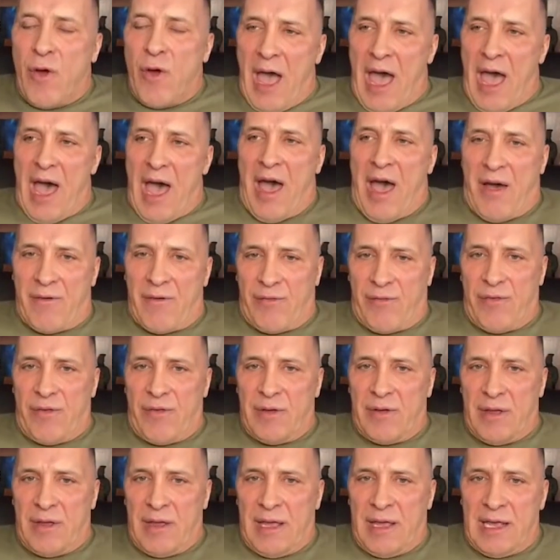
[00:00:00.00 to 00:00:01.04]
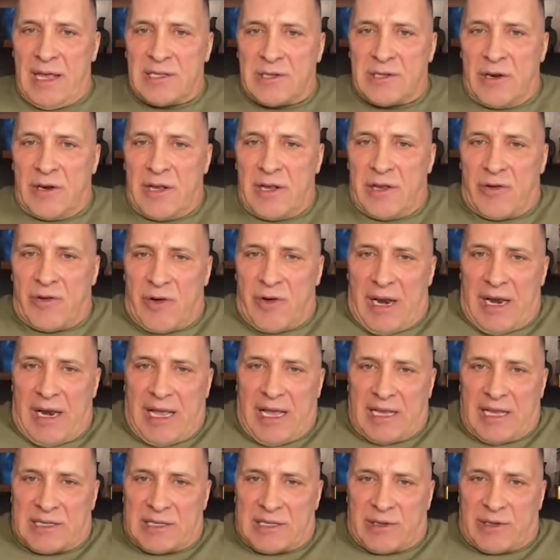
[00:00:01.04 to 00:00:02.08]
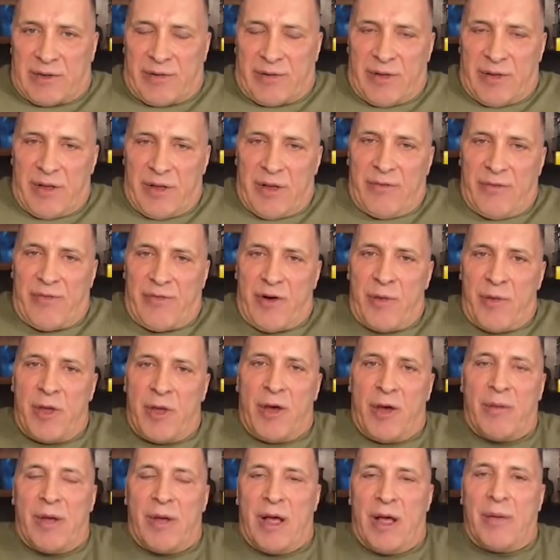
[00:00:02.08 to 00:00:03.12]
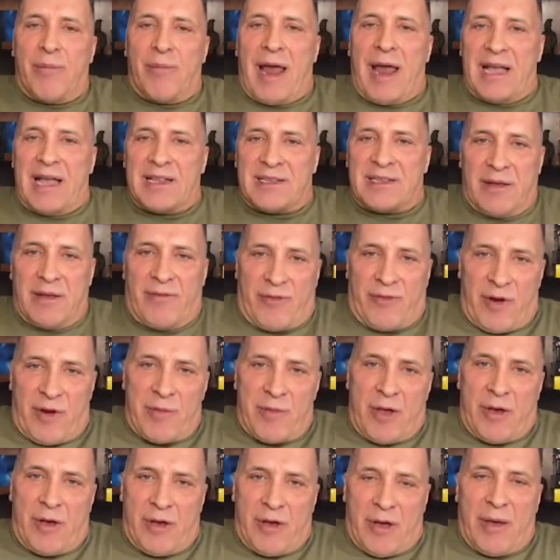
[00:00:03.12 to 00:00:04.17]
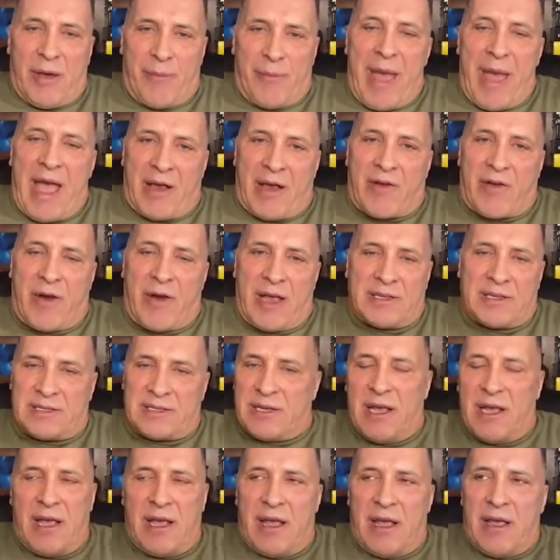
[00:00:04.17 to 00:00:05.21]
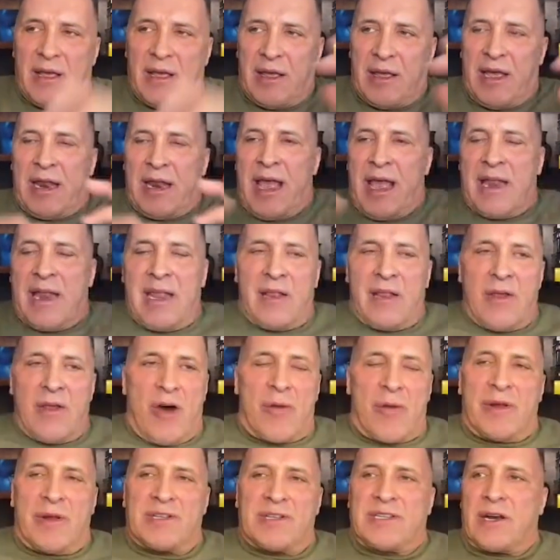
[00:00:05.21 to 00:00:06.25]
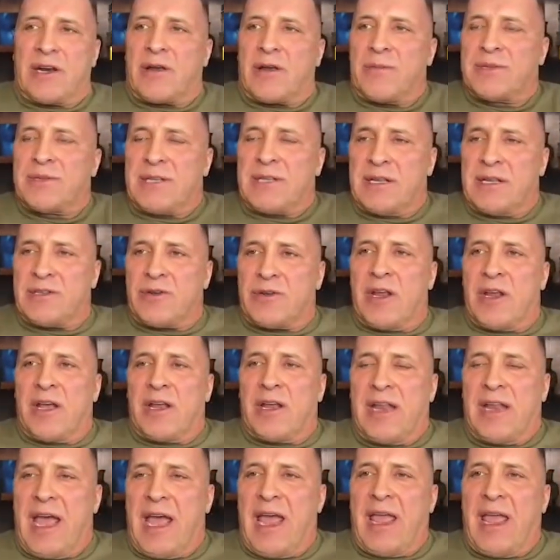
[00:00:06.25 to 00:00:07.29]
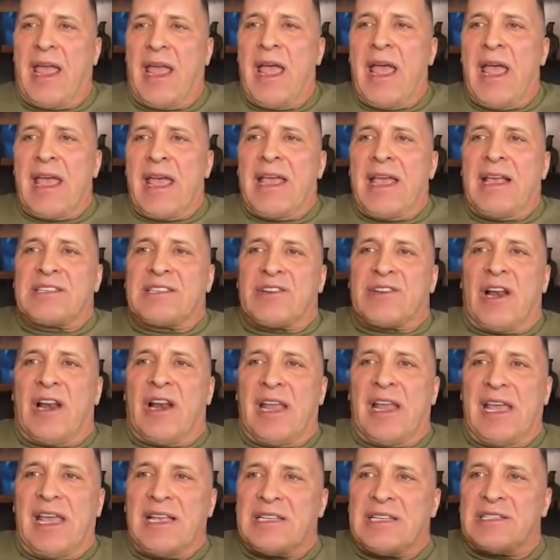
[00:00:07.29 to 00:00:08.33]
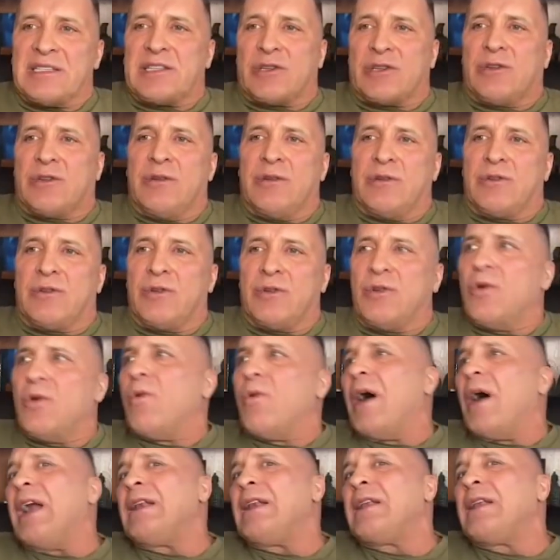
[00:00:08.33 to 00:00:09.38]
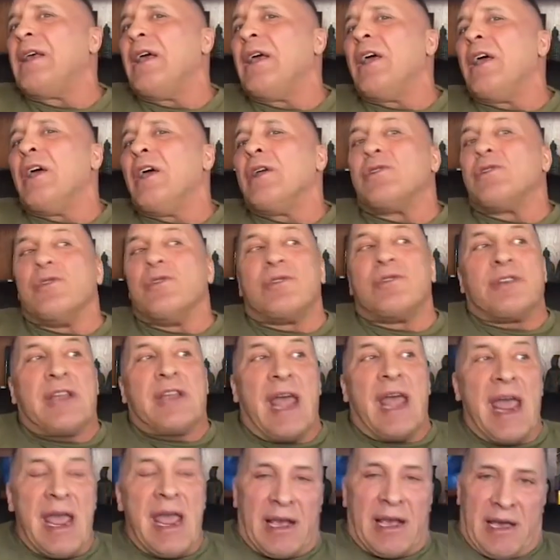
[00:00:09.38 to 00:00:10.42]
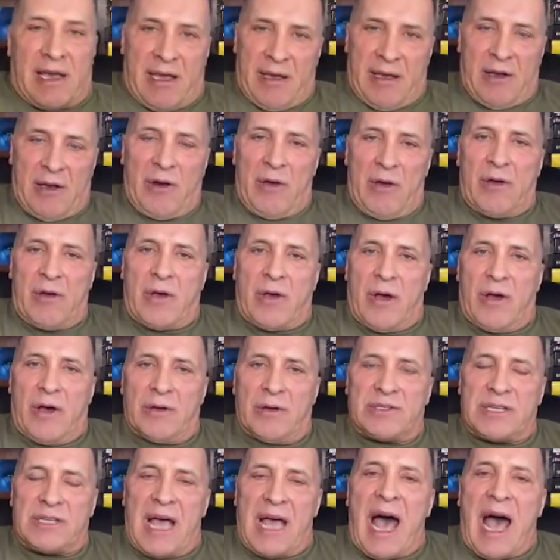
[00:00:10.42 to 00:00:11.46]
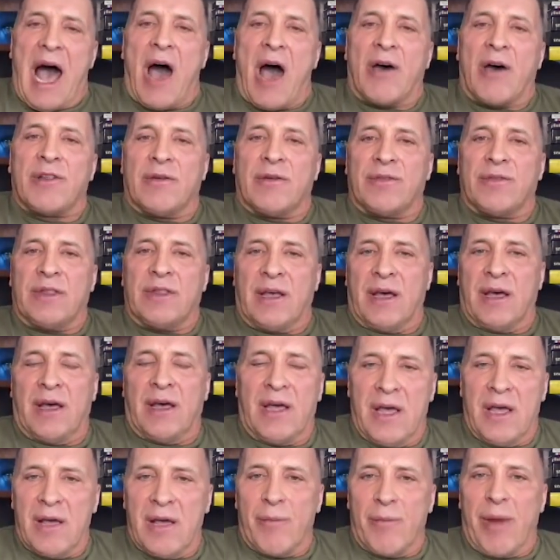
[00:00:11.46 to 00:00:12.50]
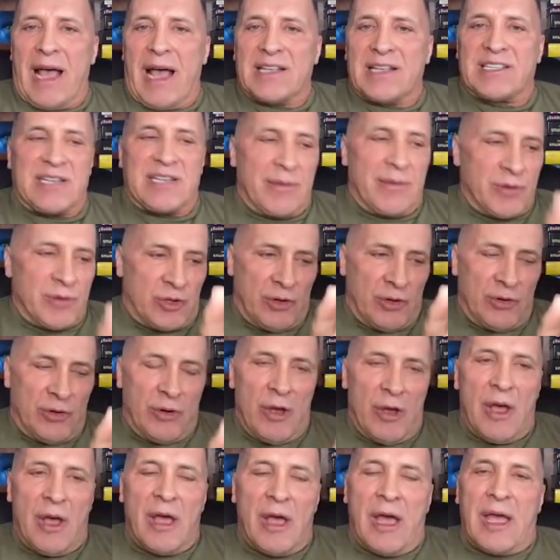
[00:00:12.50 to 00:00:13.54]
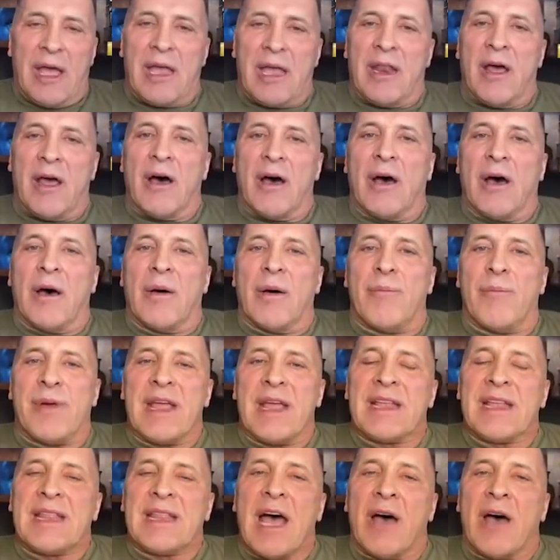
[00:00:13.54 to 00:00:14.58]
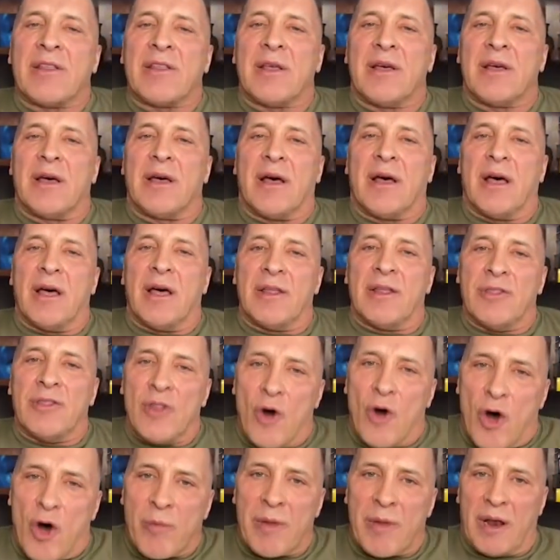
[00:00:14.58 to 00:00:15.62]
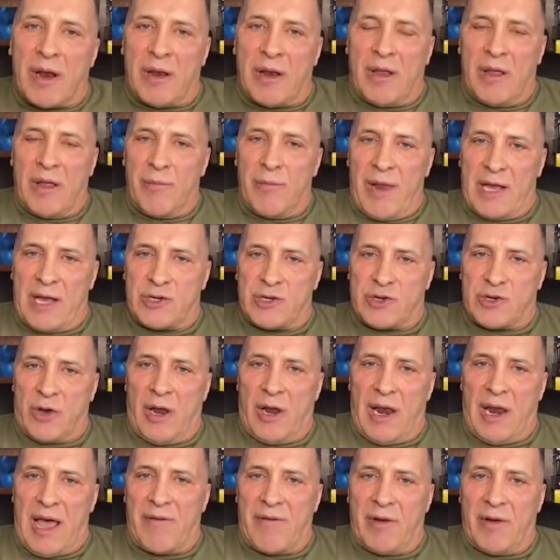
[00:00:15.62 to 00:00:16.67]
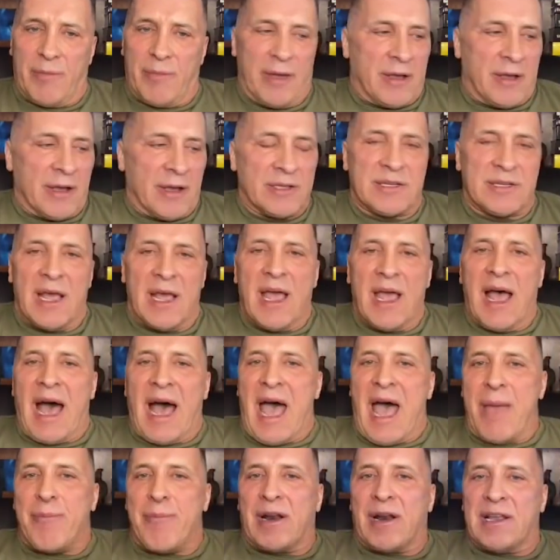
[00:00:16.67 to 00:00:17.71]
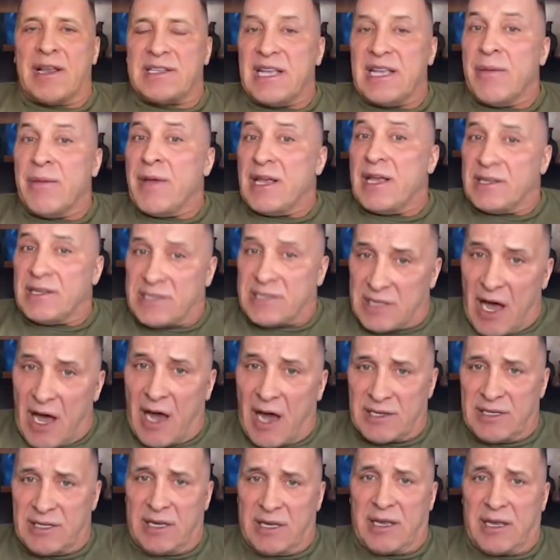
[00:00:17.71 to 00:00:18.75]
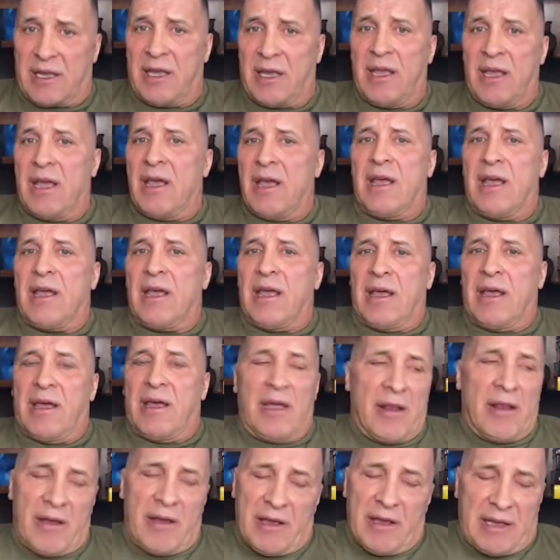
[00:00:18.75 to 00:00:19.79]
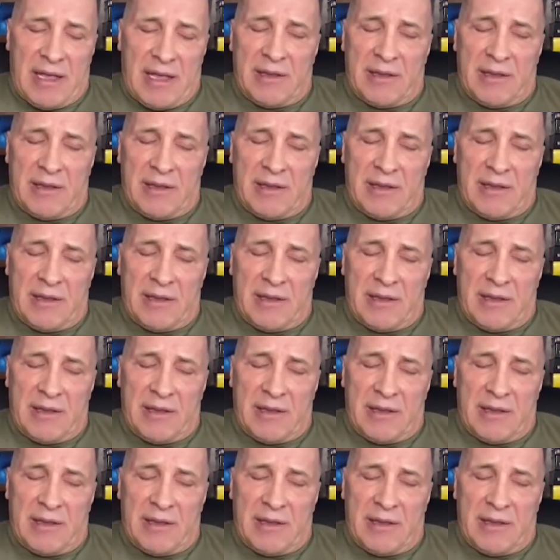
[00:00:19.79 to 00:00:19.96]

you have insulin released from your uh, blood uh, from your uh, pancreas in any normal circumstance during a day is released to do what? To take glucose out of the bloodstream to you know bring down the uh, normal blood sugar level because hyperglycemia is toxic. You know, it